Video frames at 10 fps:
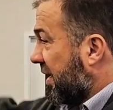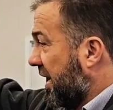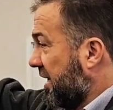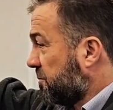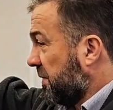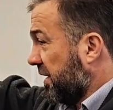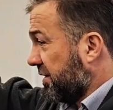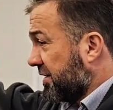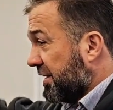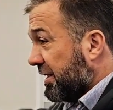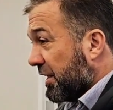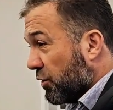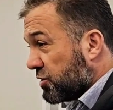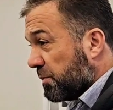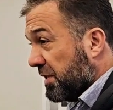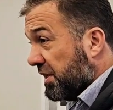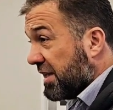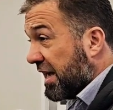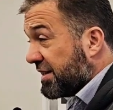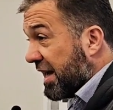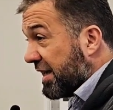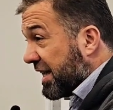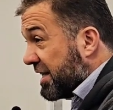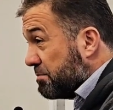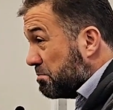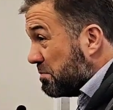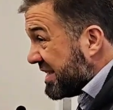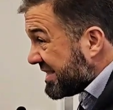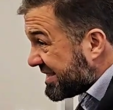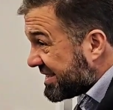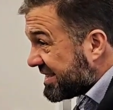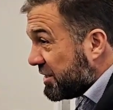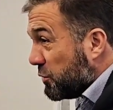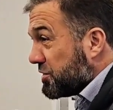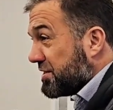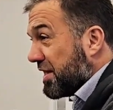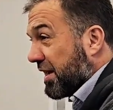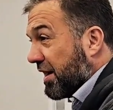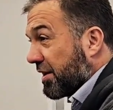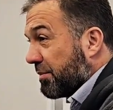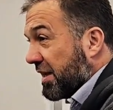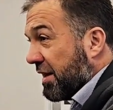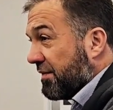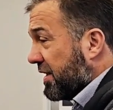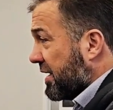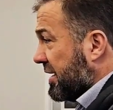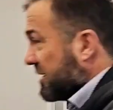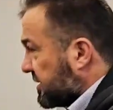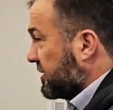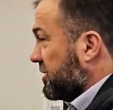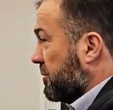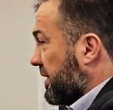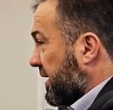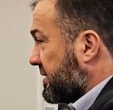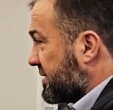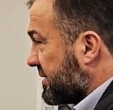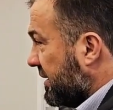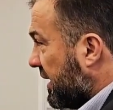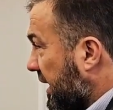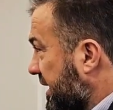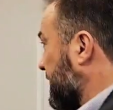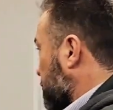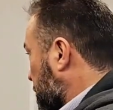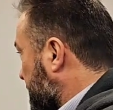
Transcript: high speed, low speed, and I can misuse the car by having sudden brakes. I can annoy